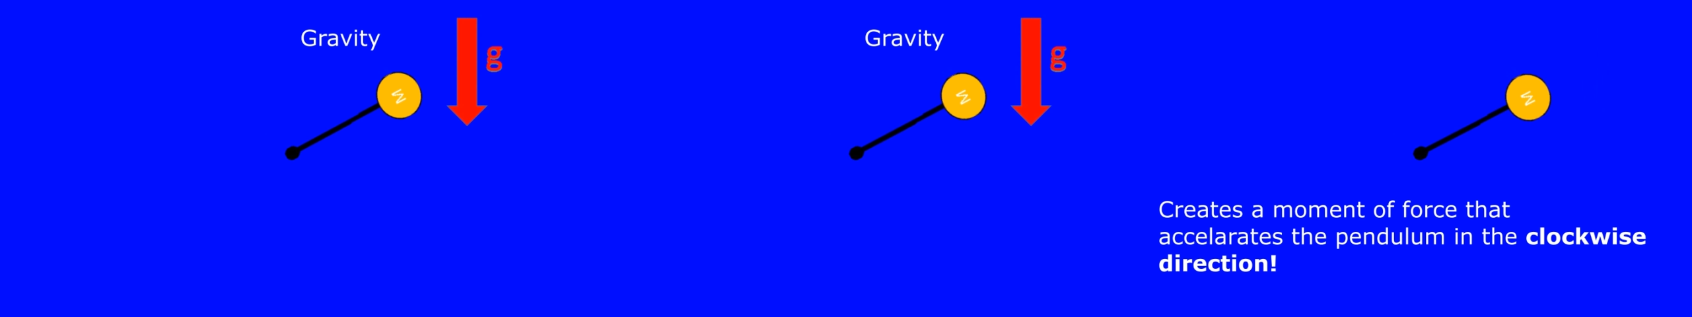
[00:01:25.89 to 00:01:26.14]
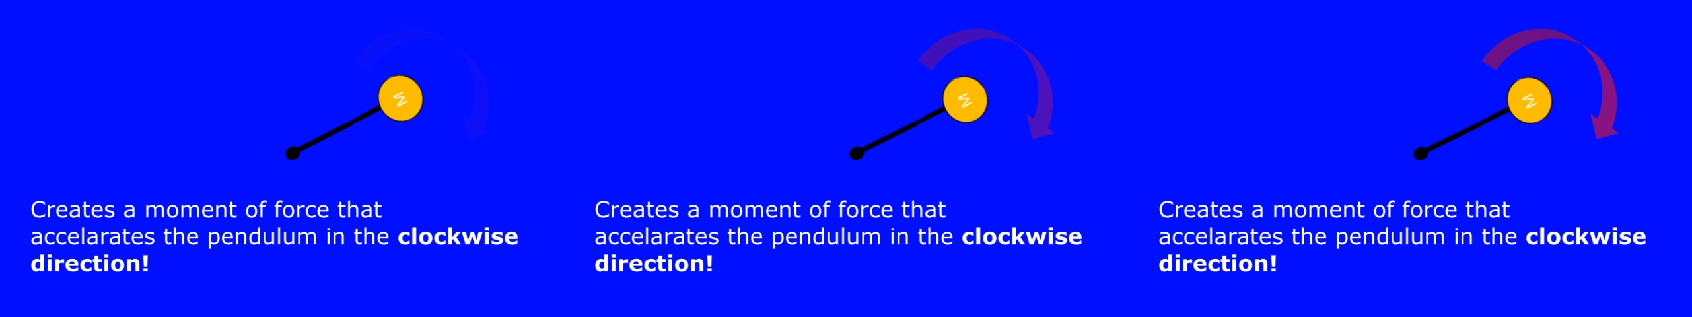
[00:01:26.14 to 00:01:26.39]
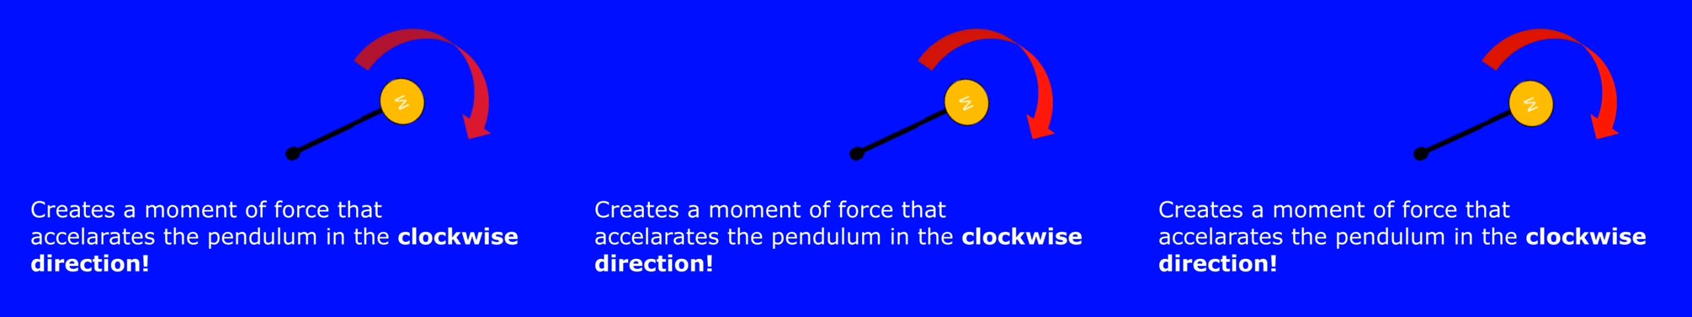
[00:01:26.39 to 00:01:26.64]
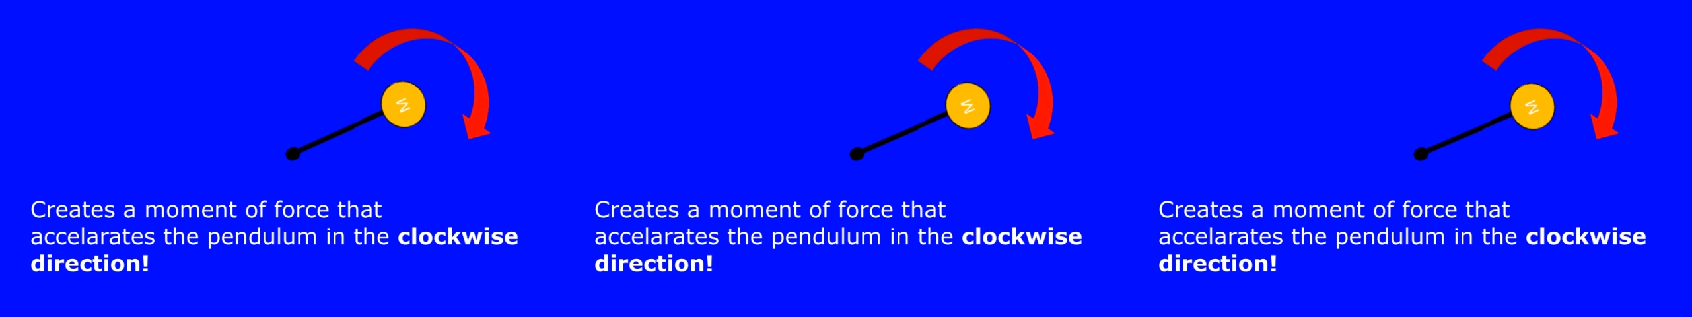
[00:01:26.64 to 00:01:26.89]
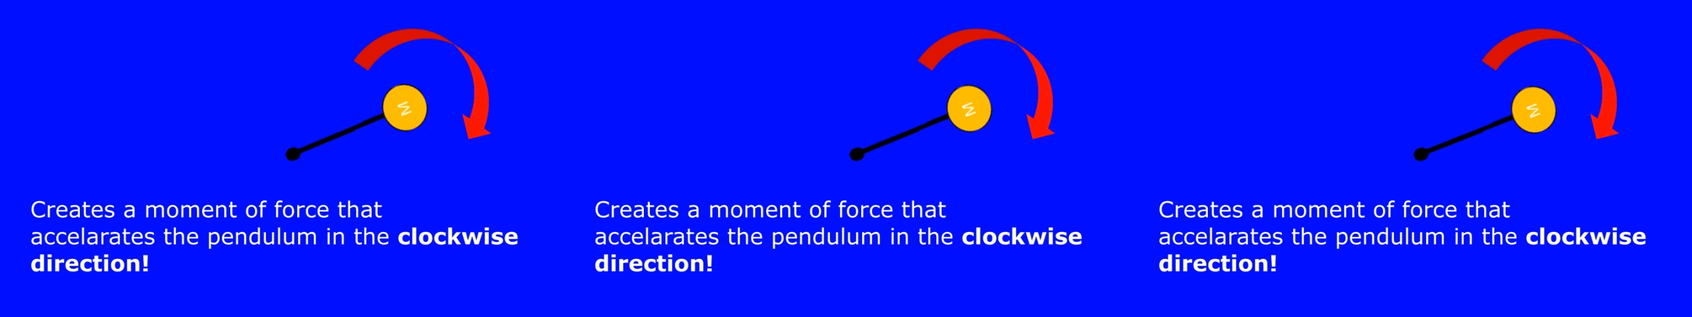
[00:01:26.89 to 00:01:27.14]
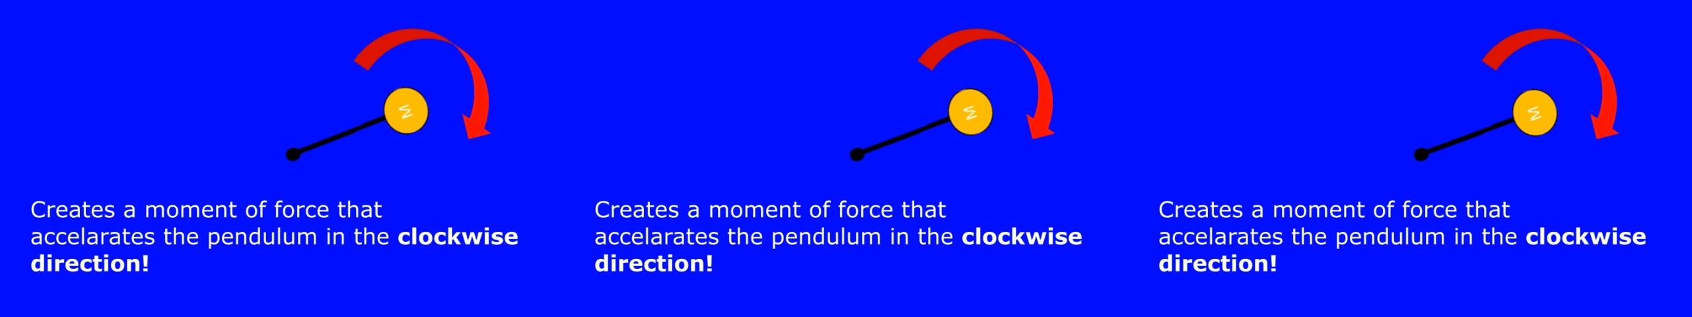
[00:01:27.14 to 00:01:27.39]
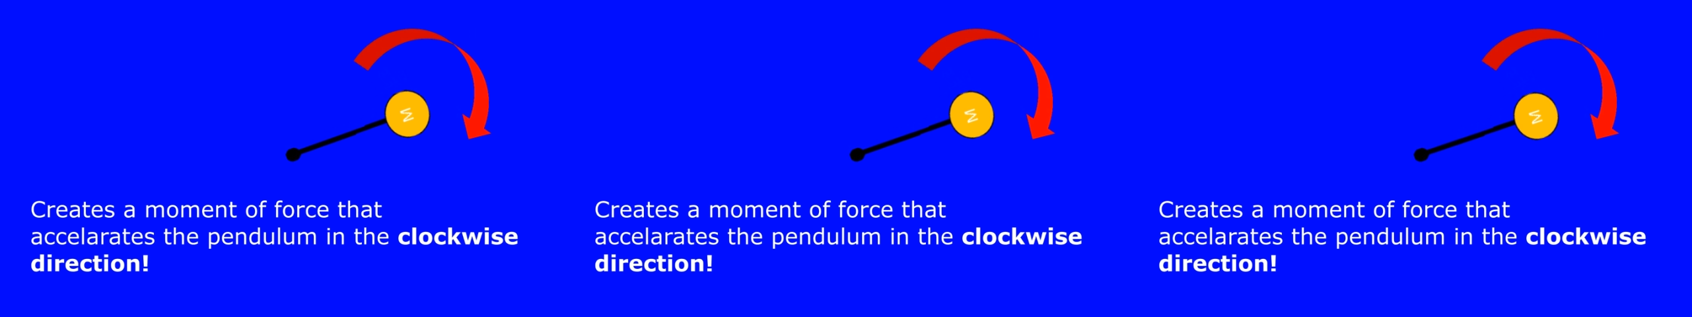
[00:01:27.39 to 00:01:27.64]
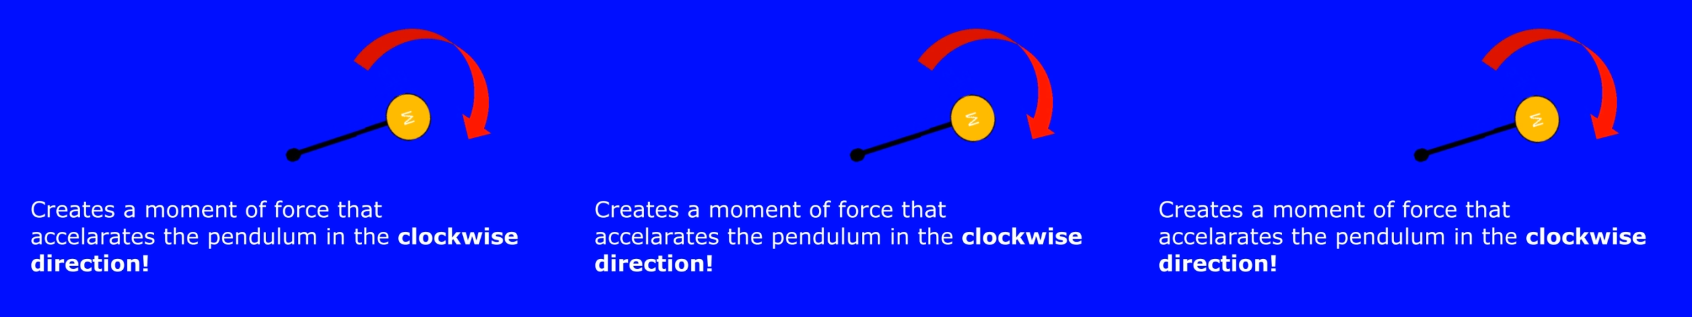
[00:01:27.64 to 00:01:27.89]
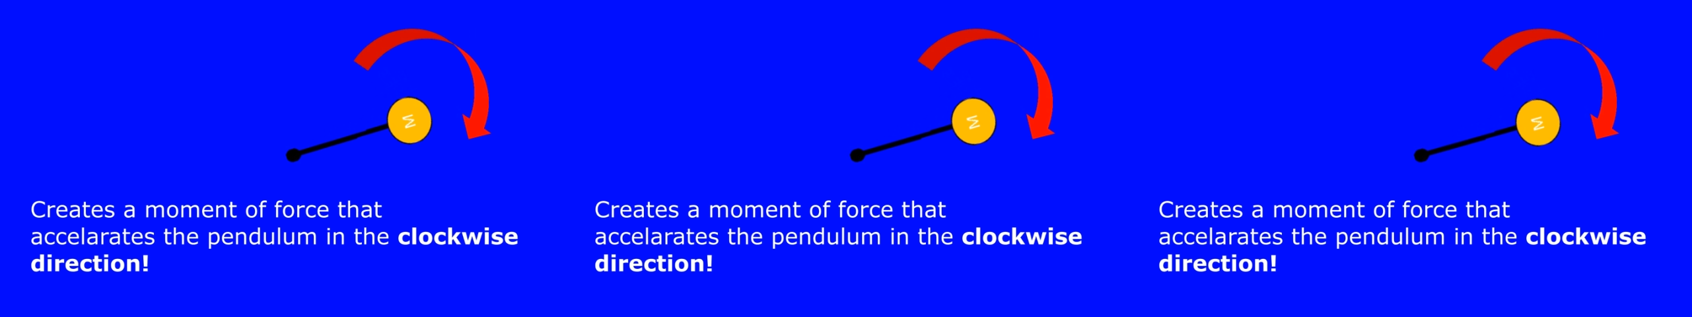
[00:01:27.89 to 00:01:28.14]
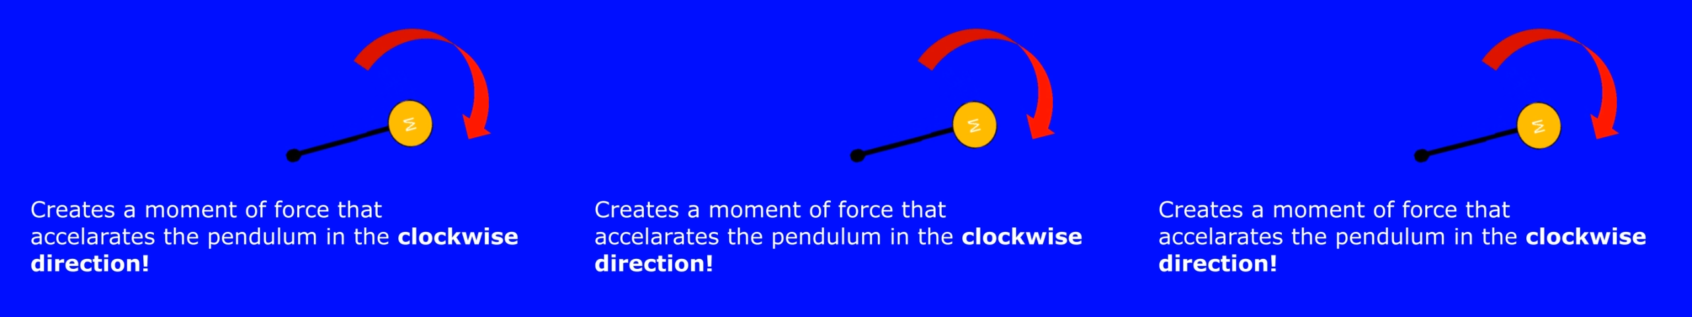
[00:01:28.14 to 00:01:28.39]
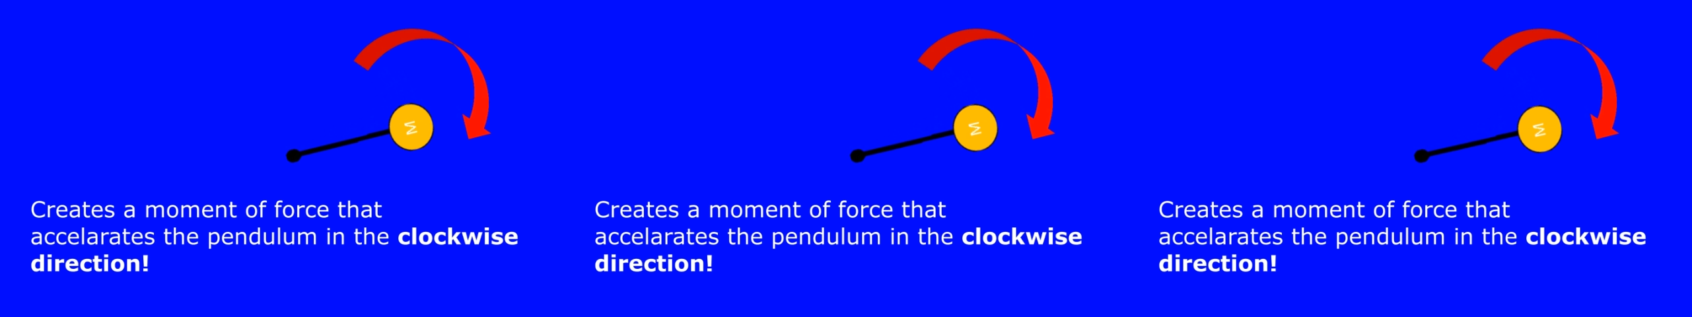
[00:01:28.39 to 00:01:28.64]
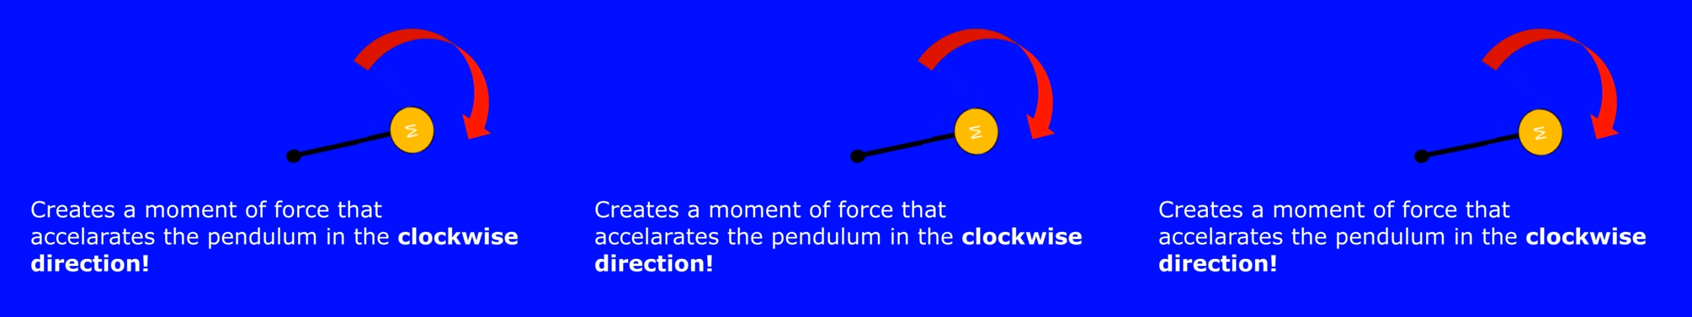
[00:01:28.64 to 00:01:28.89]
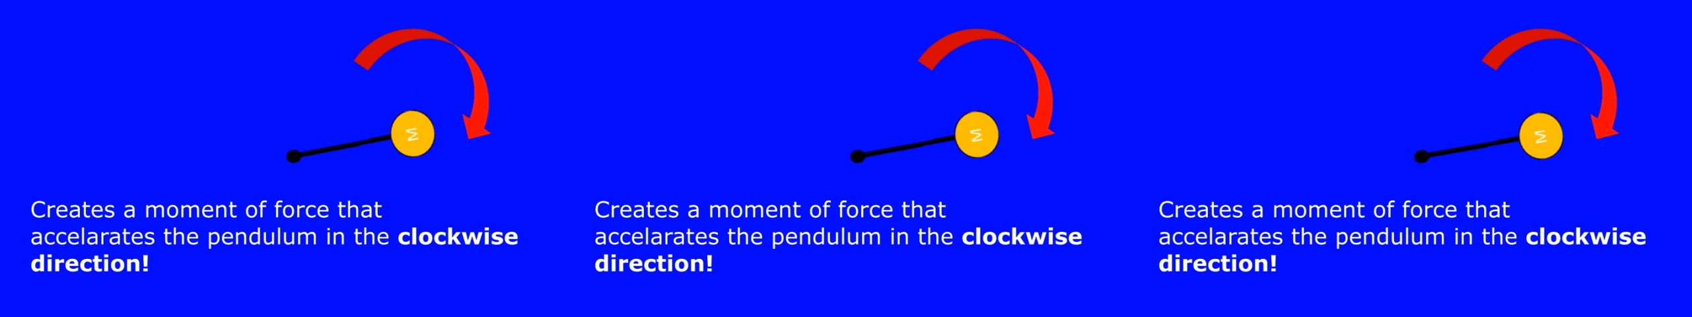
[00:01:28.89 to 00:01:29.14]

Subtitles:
[unreadable: no face in view]